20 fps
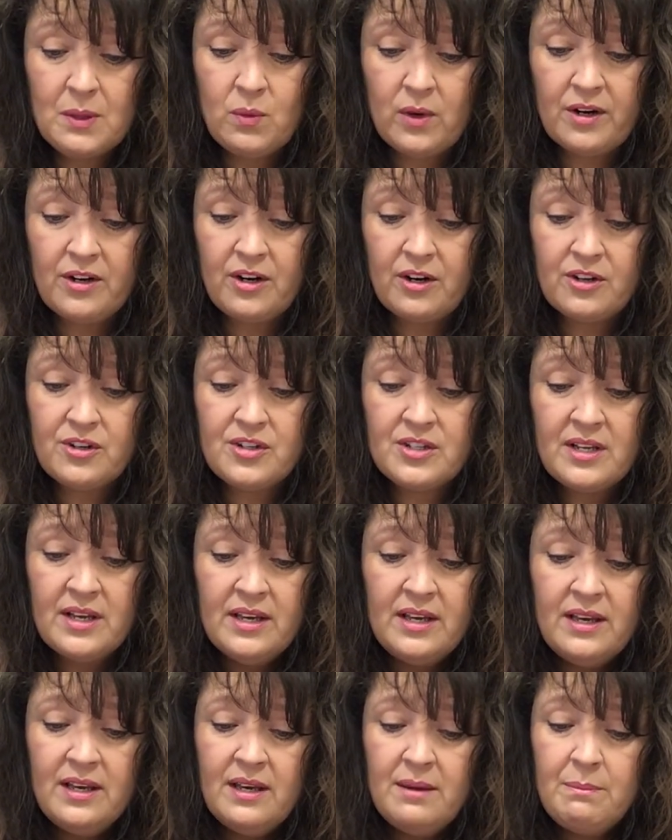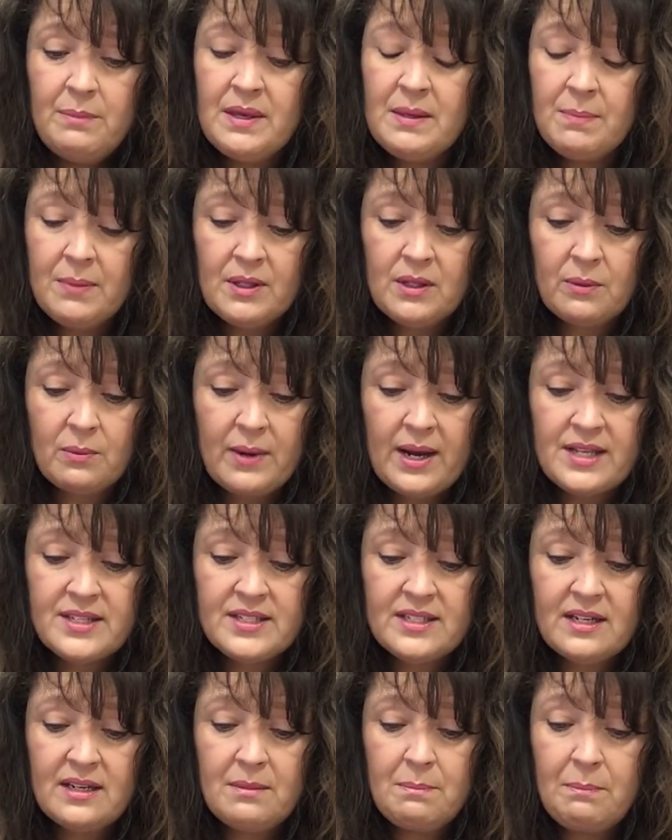workers, people
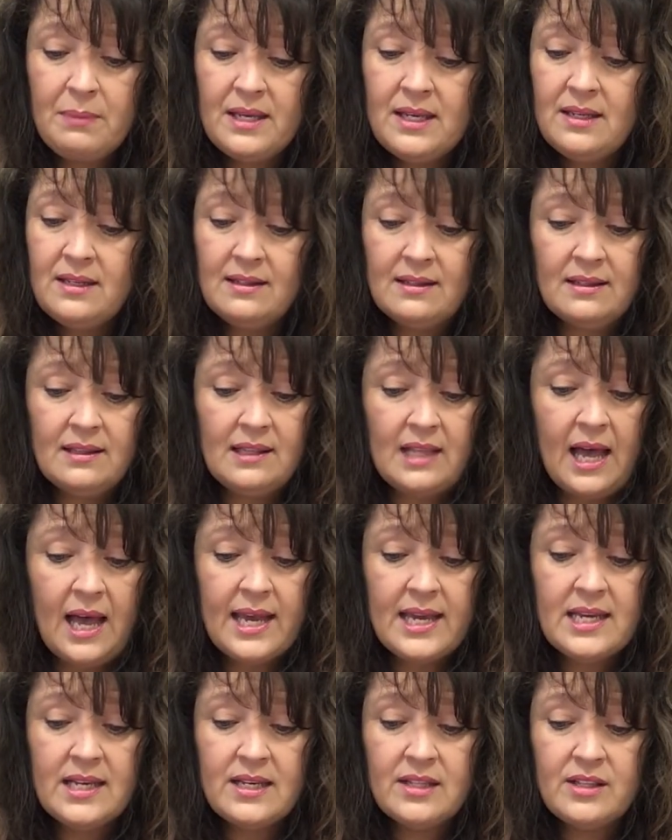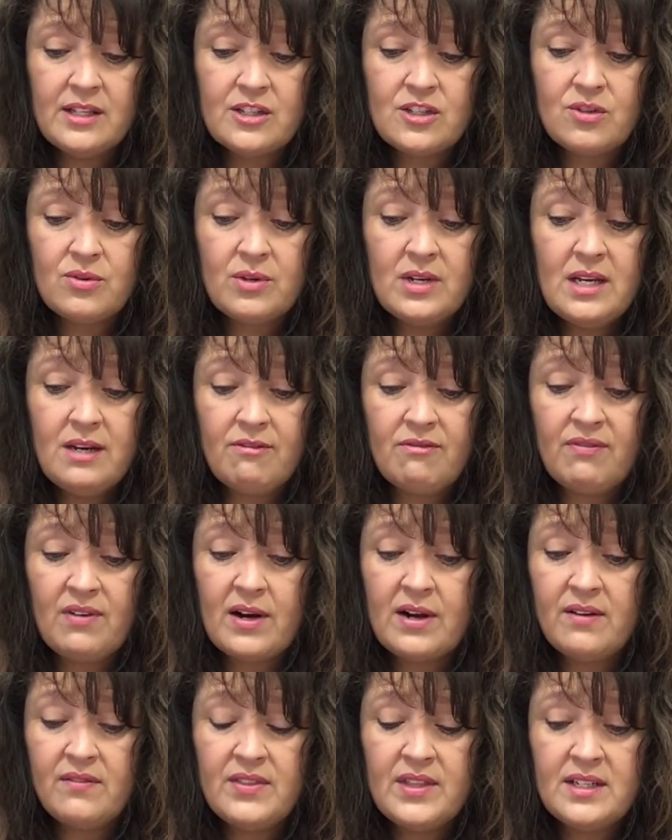arrested, beaten, lying in the street in
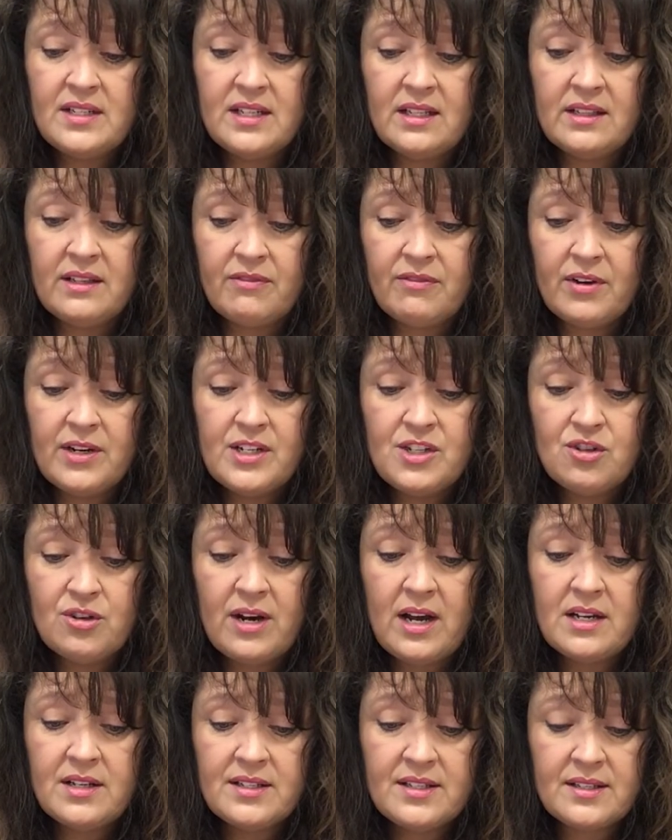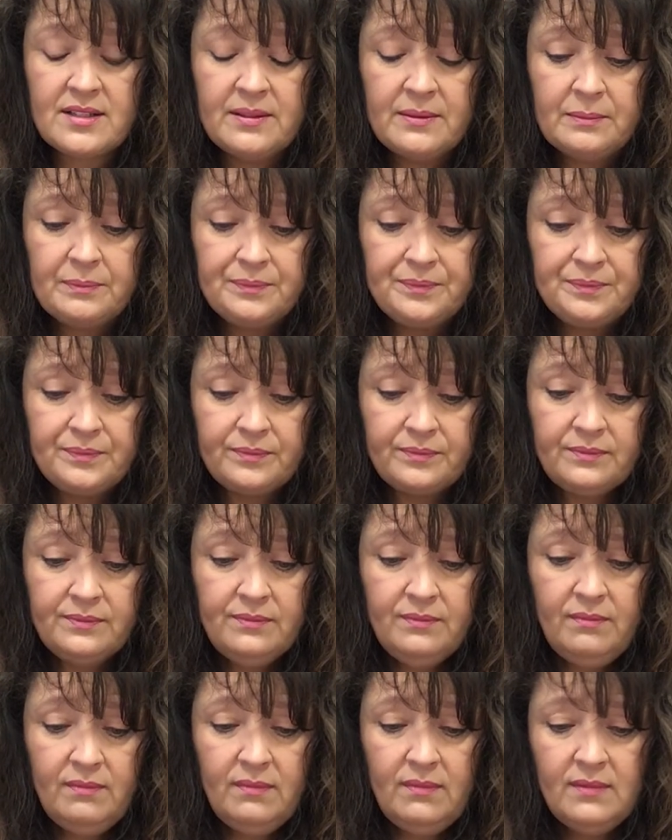front of the delivery trucks.
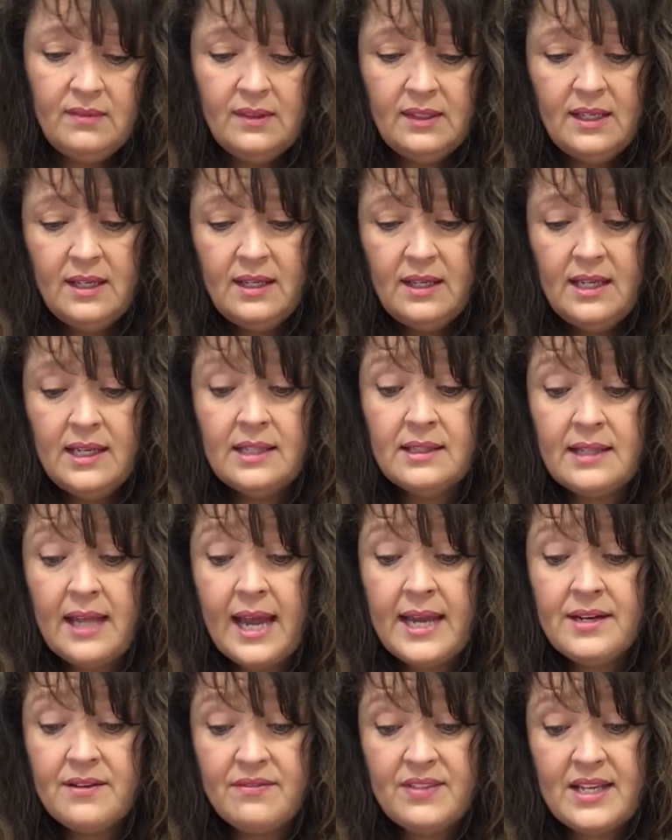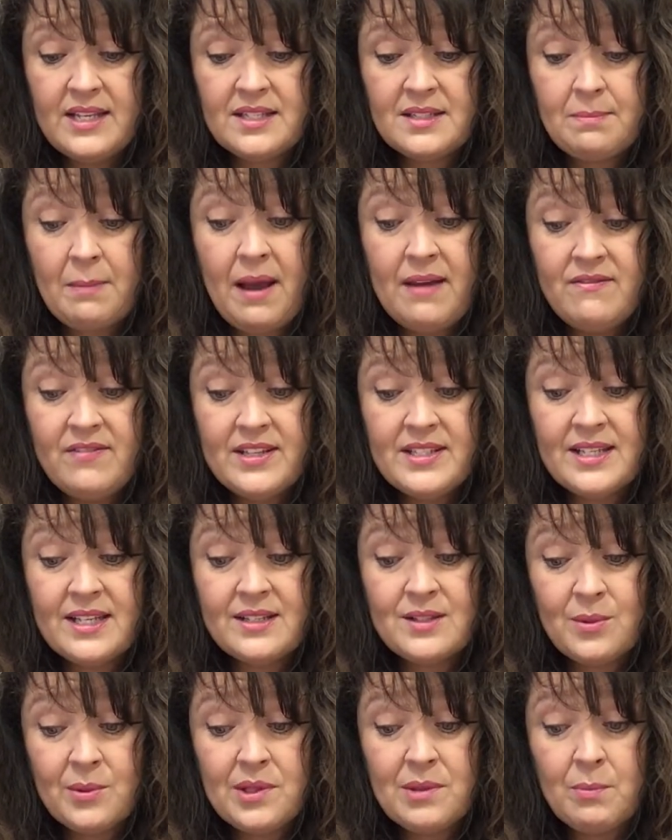In light of this, my
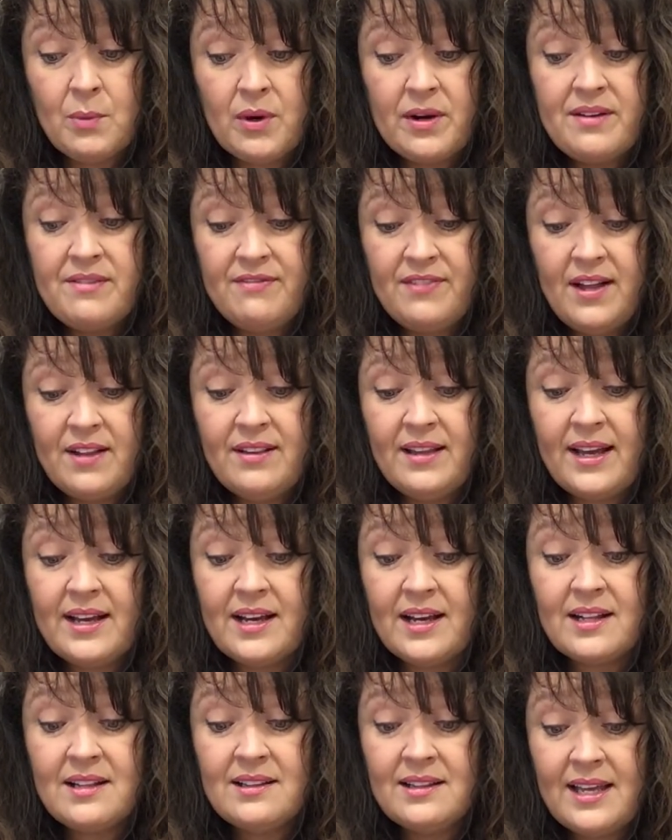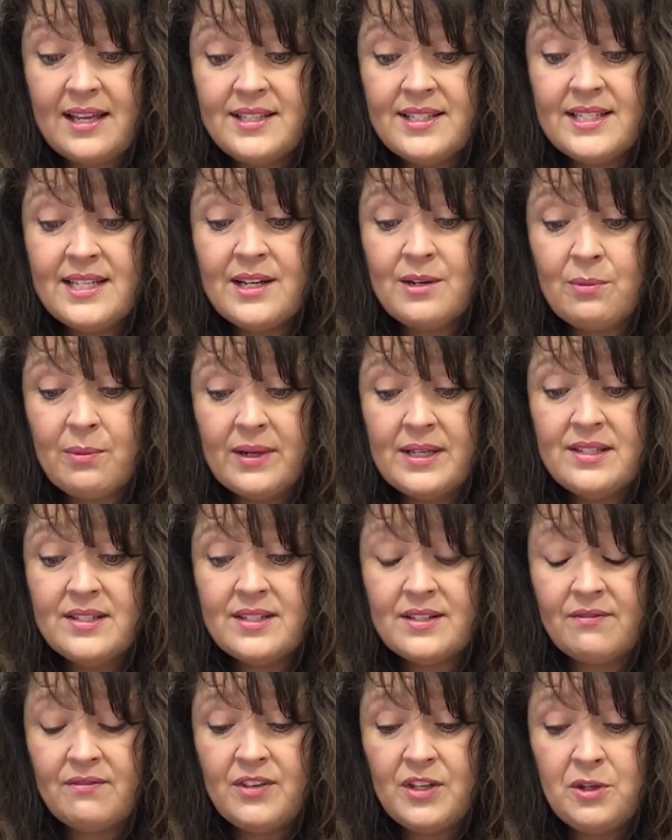visits with Morrie felt like a cleansing
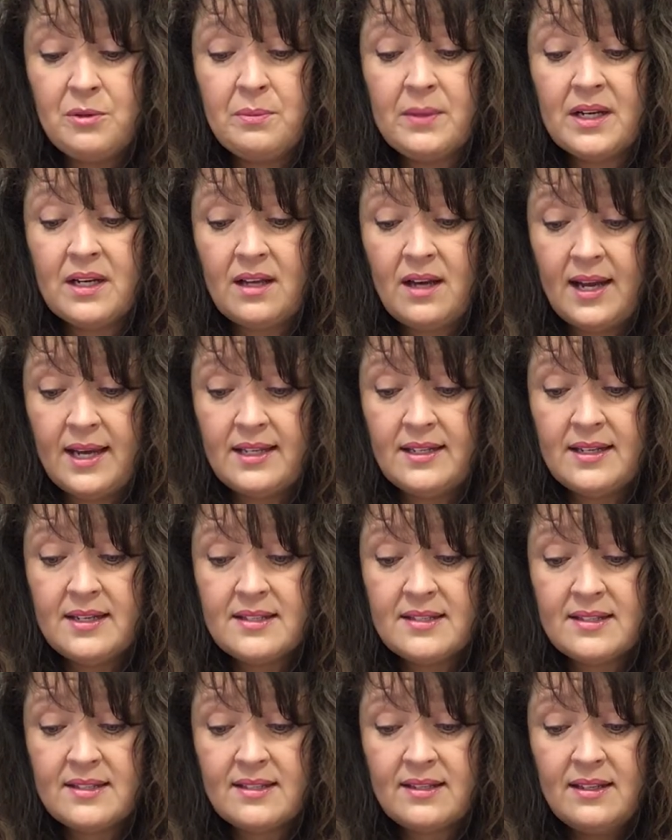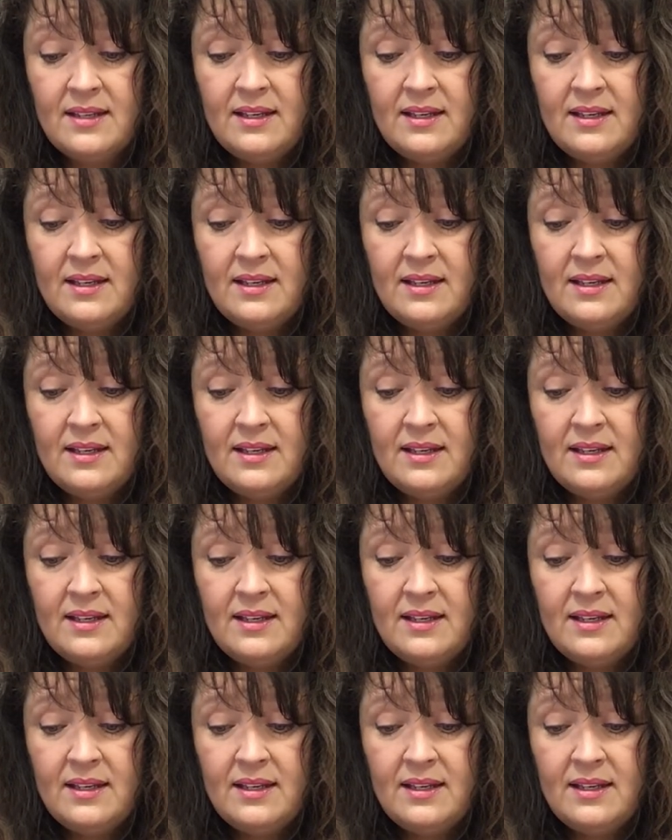rinse of human kindness.